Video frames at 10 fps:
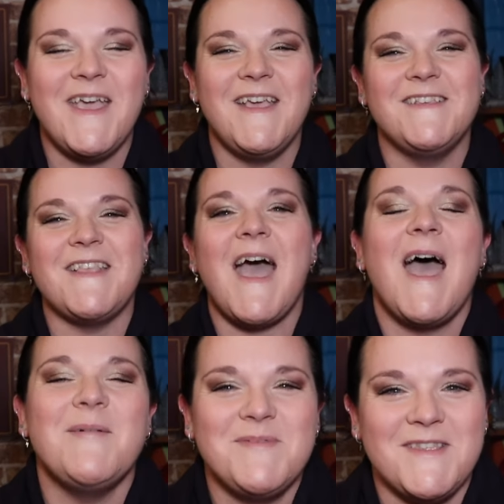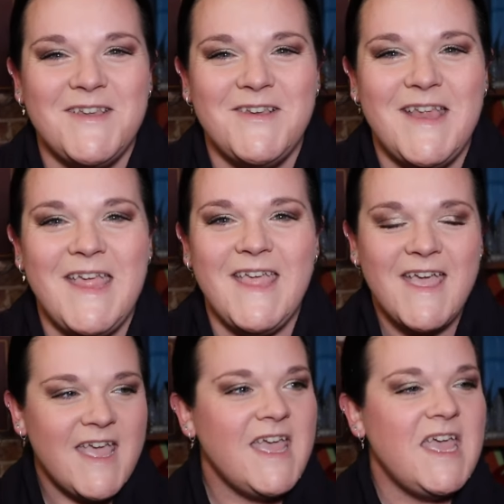is absolutely
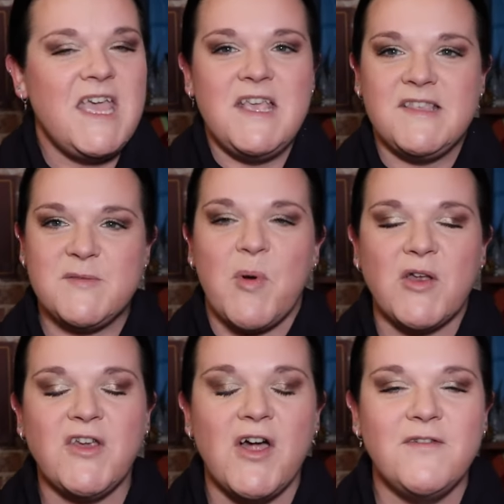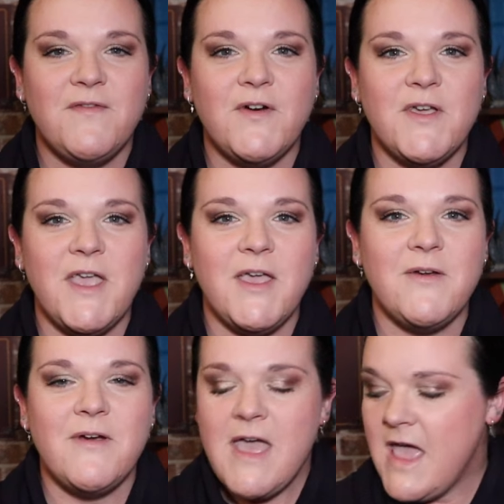spot on for
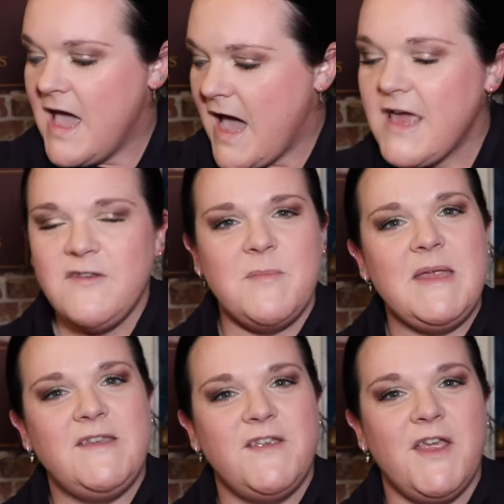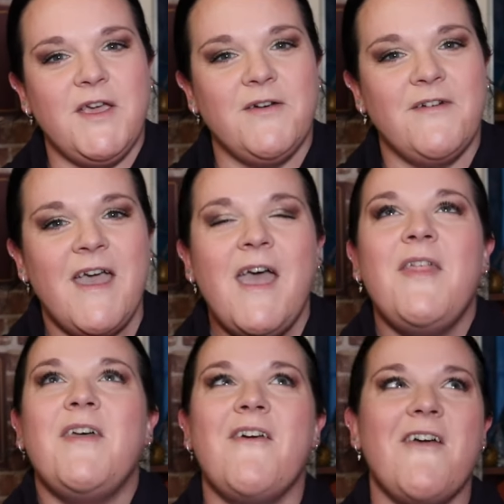you and me too.
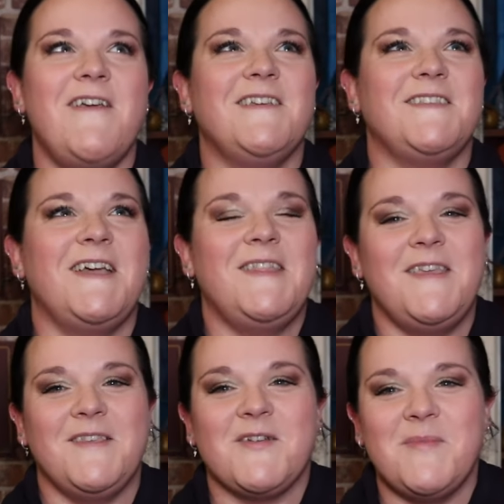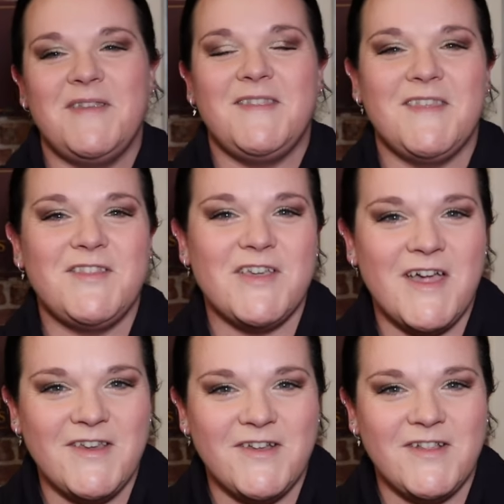There are exciting things coming to this
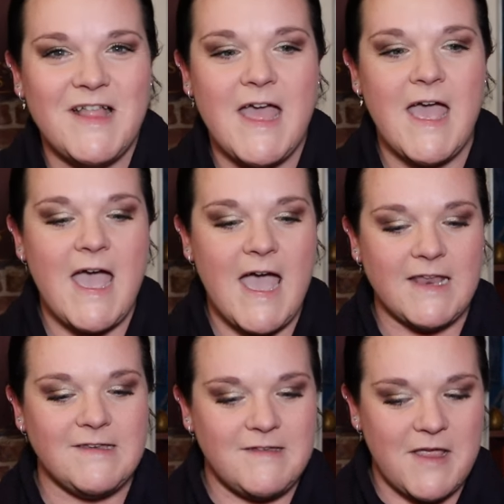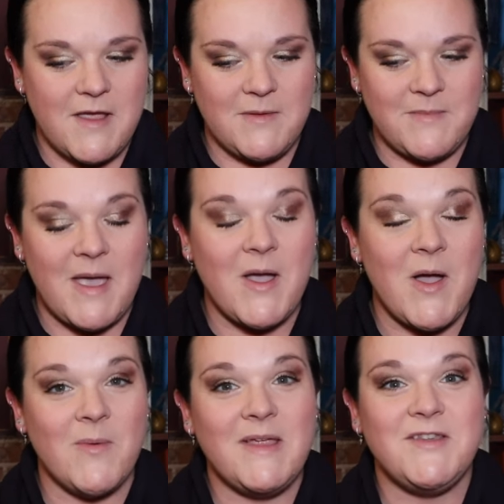channel and um, I
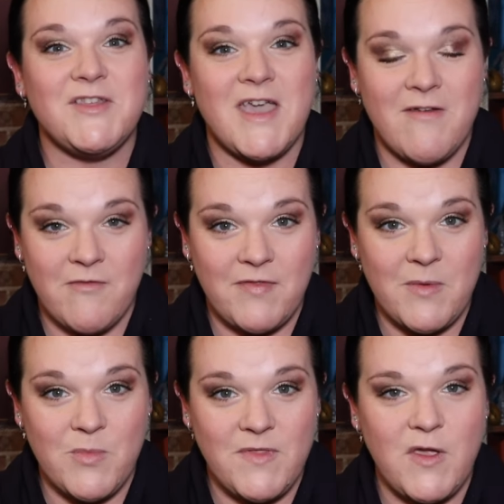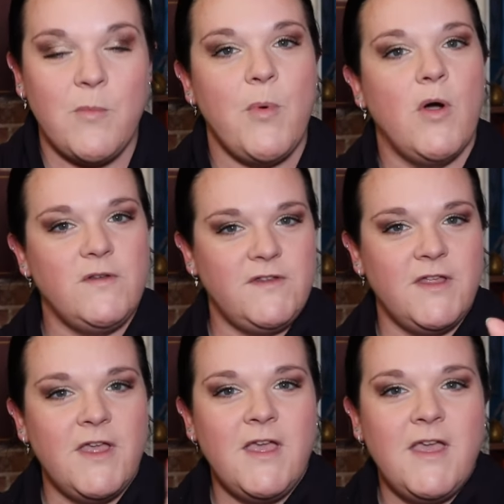can't wait to share everything with you but